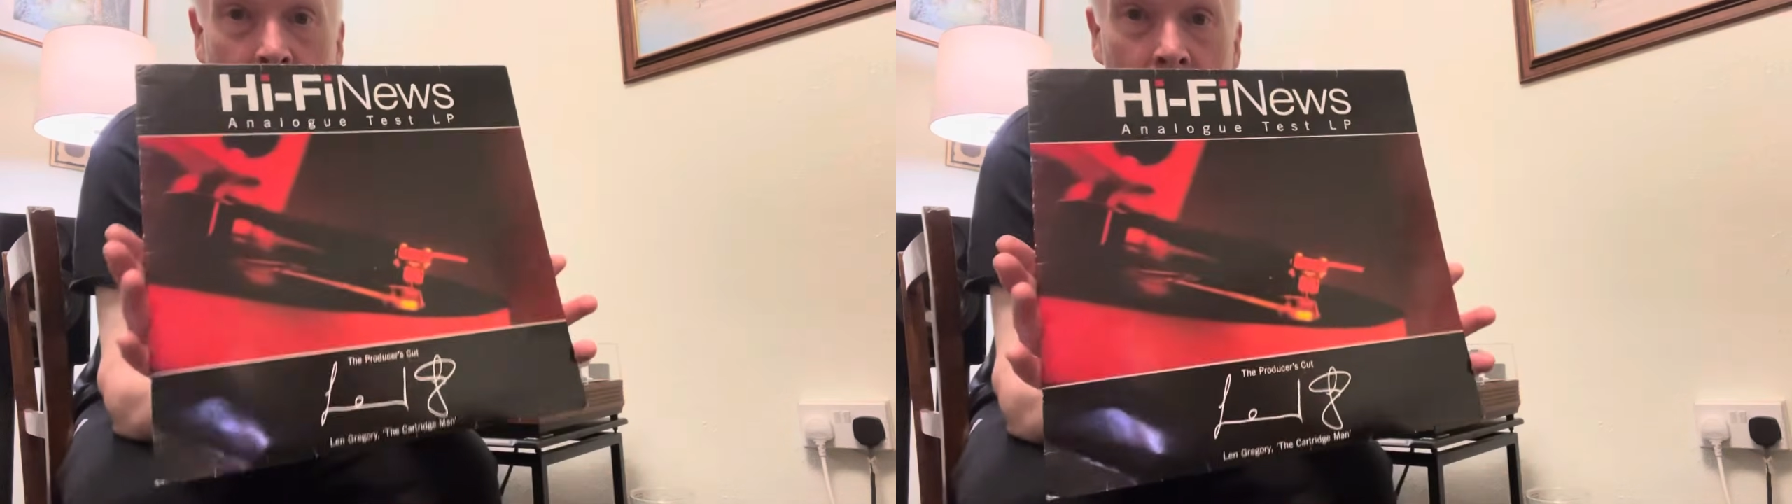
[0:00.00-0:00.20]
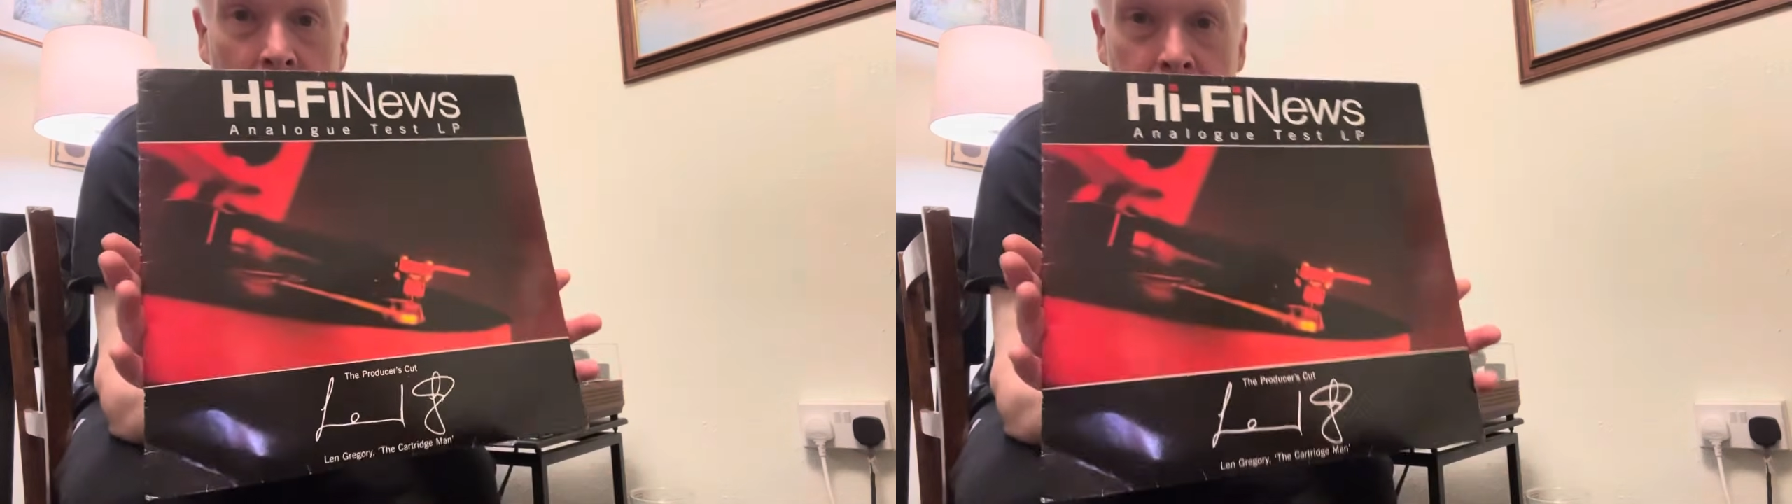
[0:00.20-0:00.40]

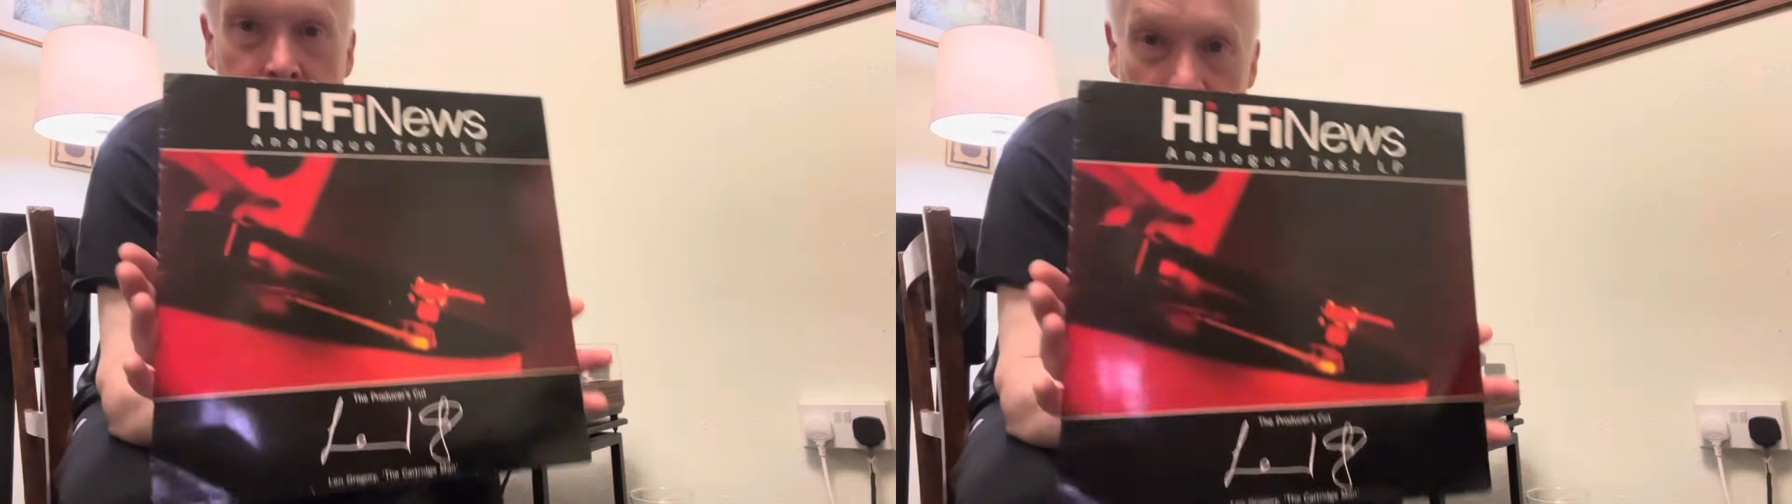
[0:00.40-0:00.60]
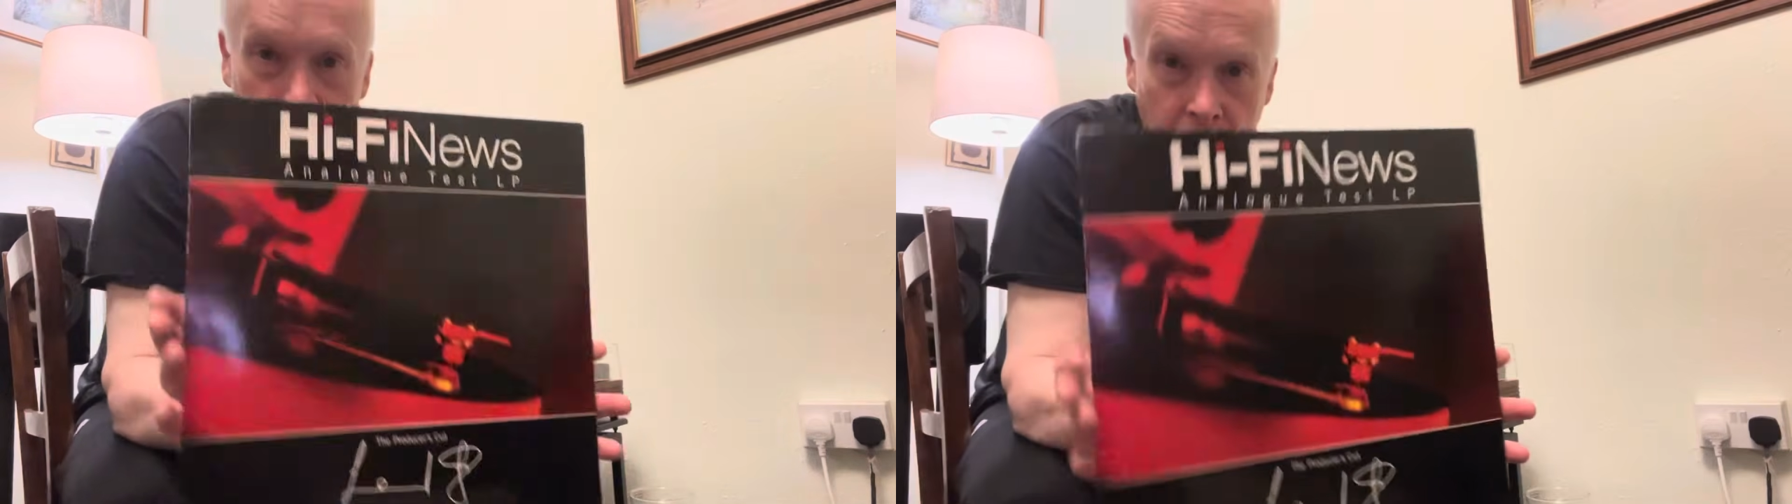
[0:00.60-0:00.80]

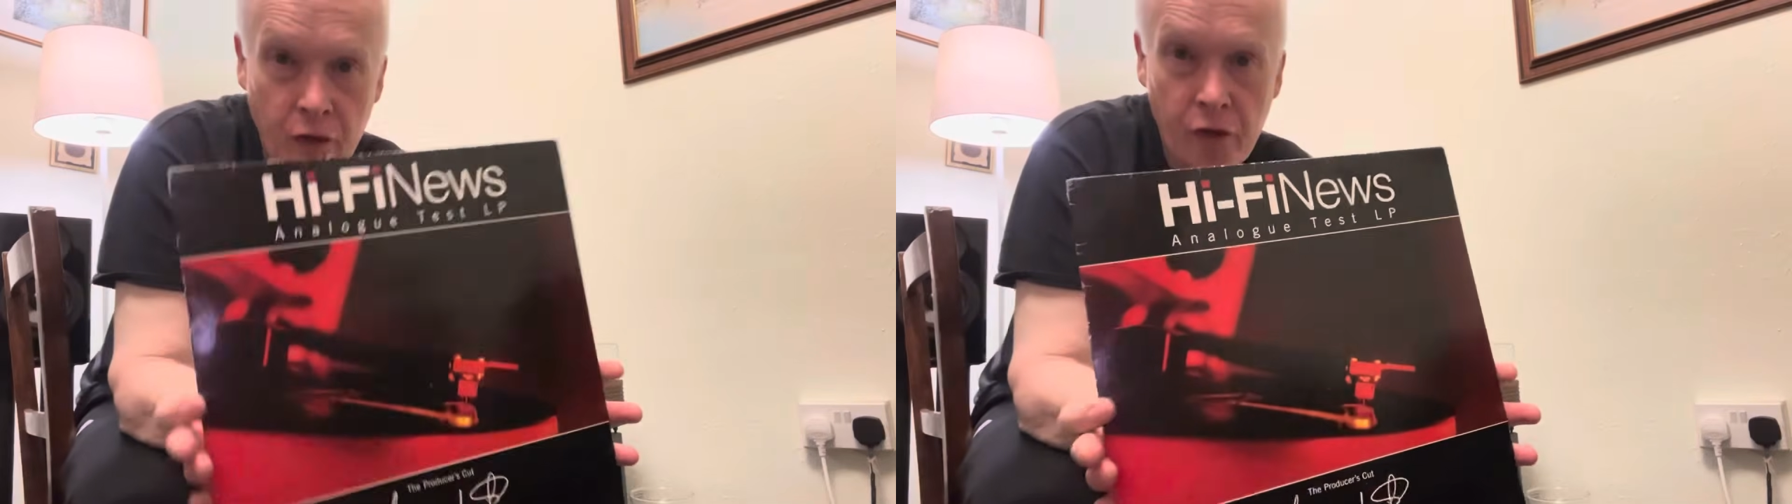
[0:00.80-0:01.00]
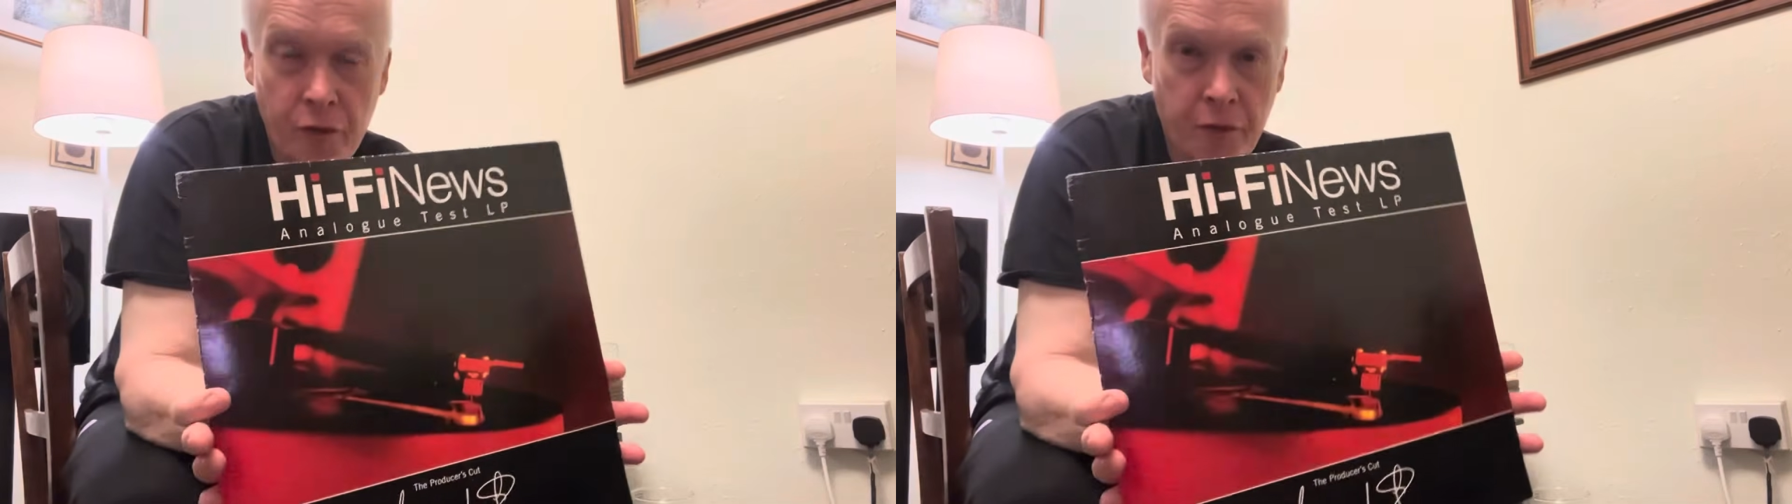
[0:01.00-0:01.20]
I've had
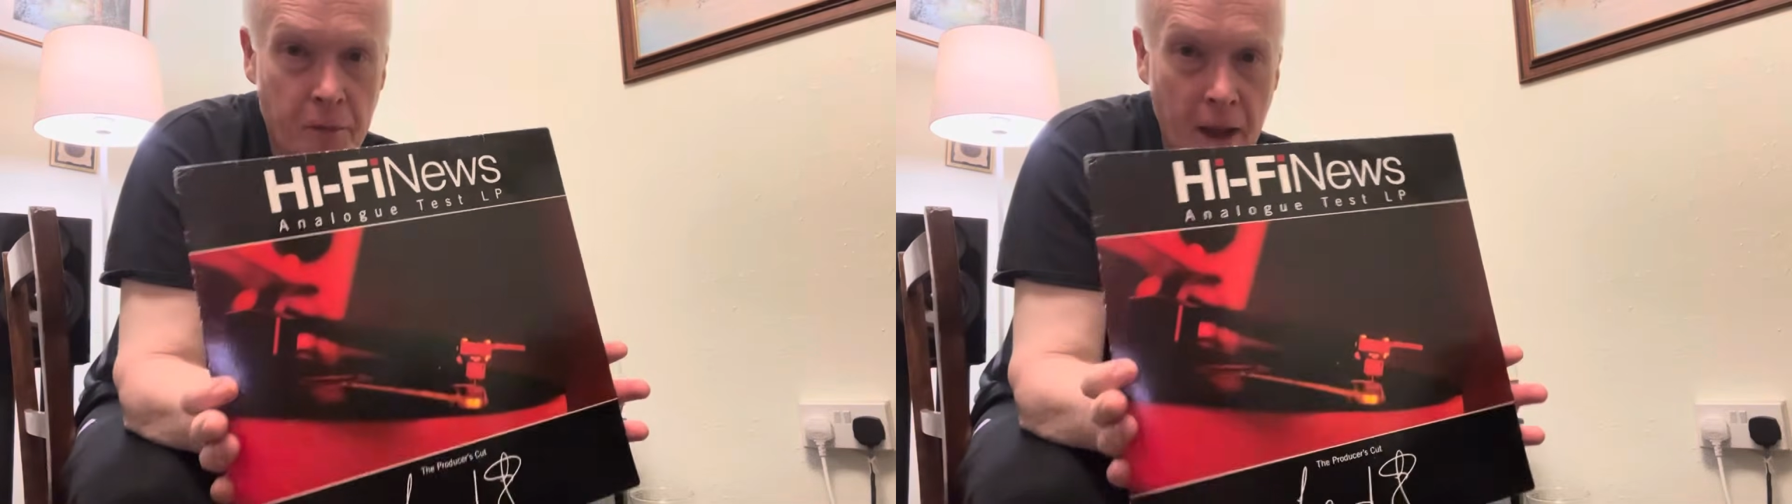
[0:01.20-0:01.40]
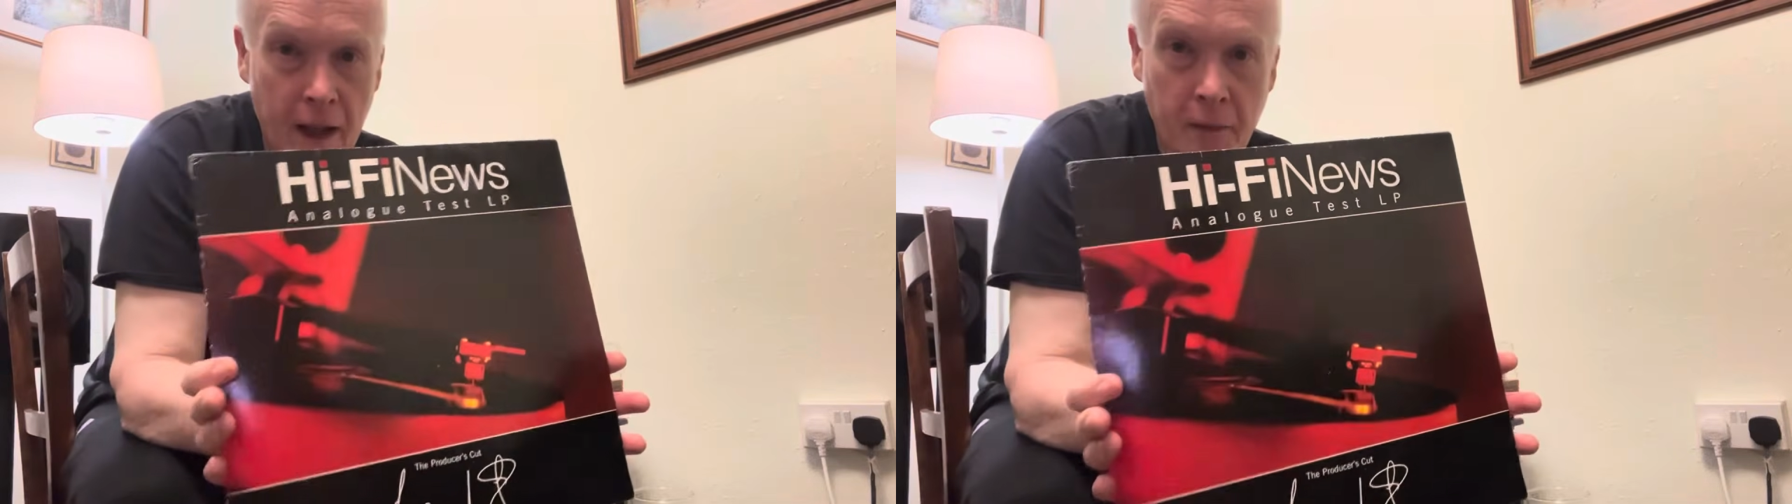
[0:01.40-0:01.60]
this for
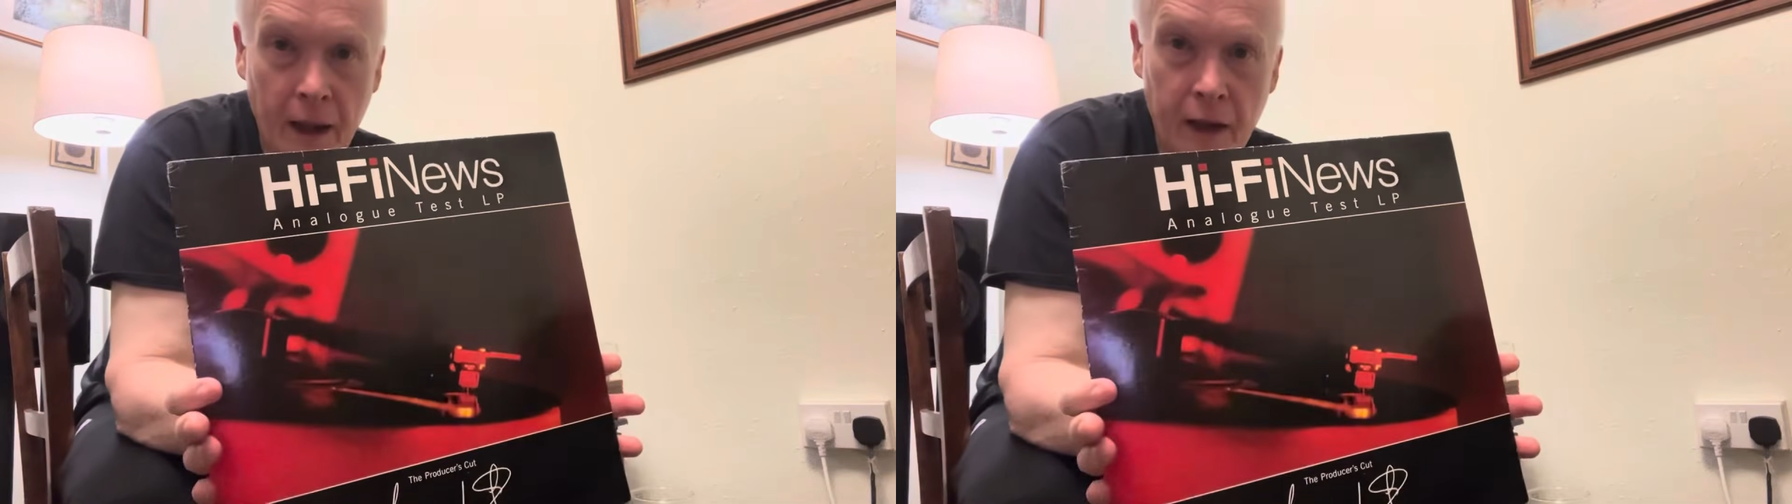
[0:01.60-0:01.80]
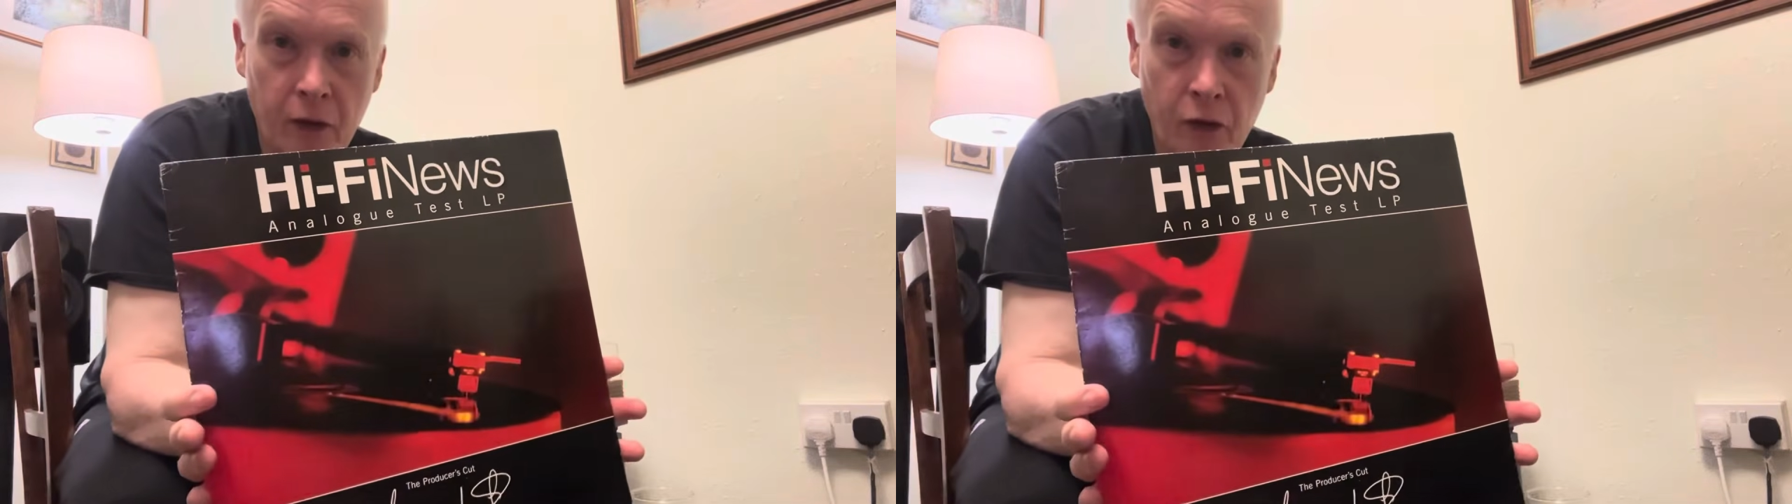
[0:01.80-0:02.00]
many
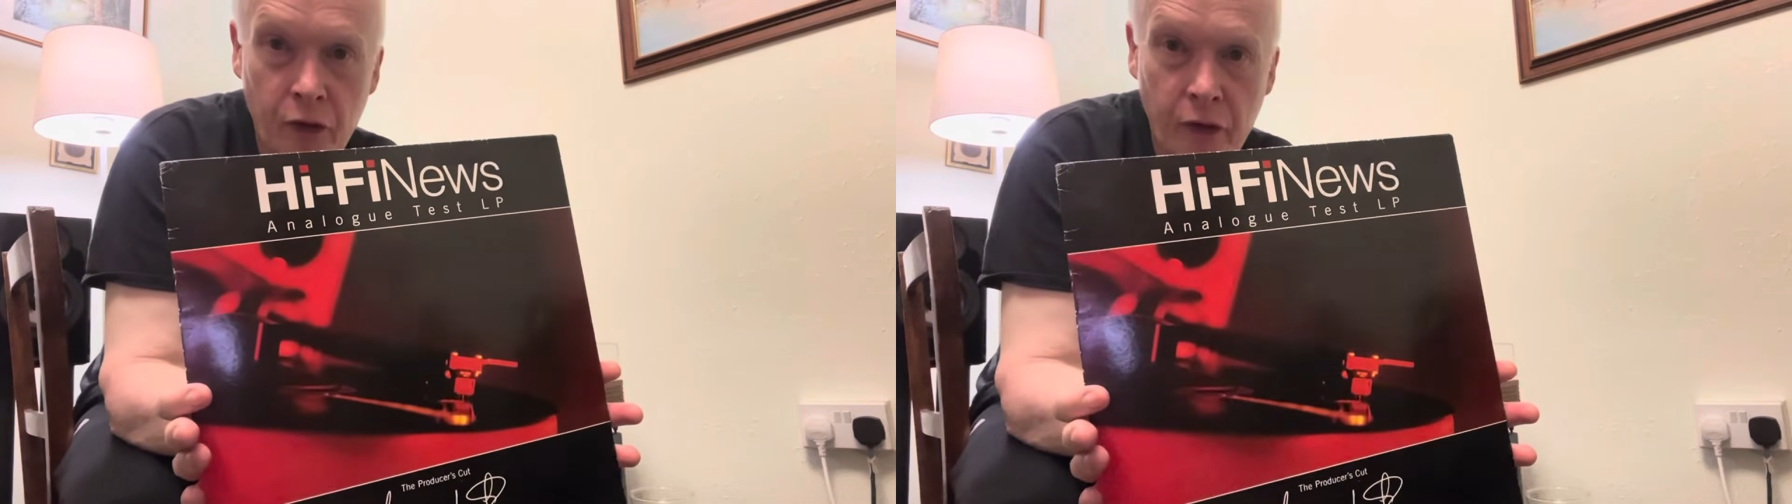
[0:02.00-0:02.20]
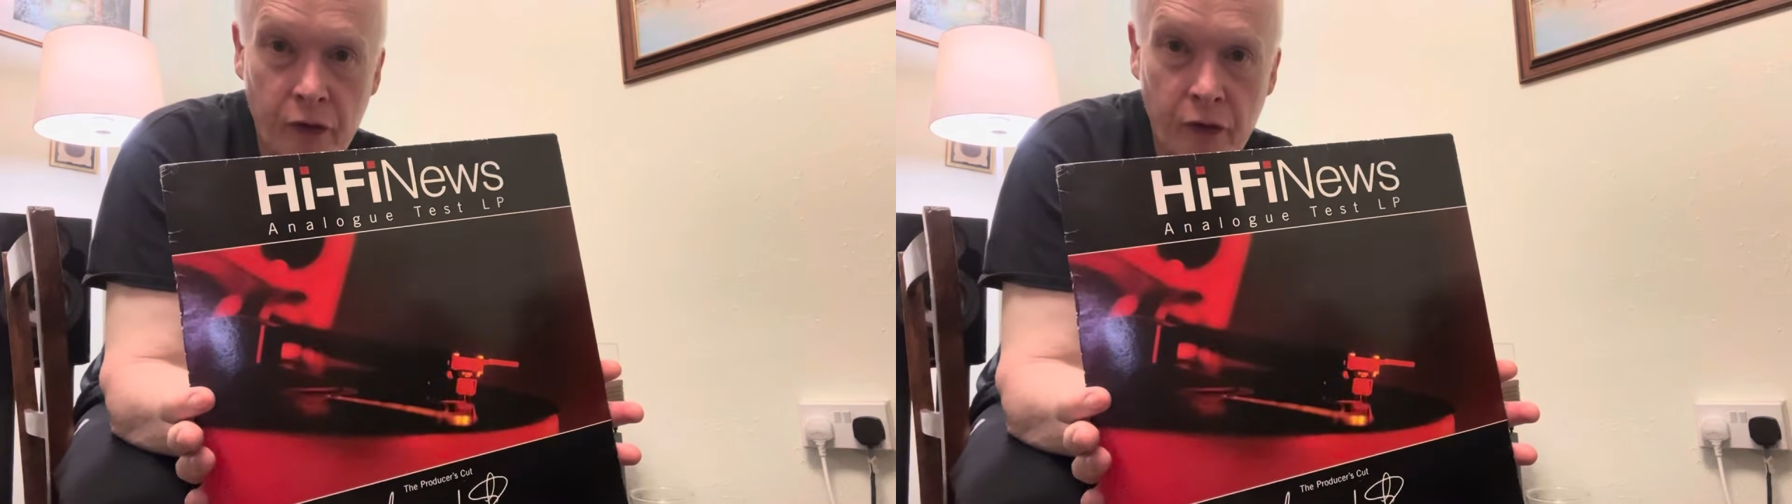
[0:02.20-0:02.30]
years.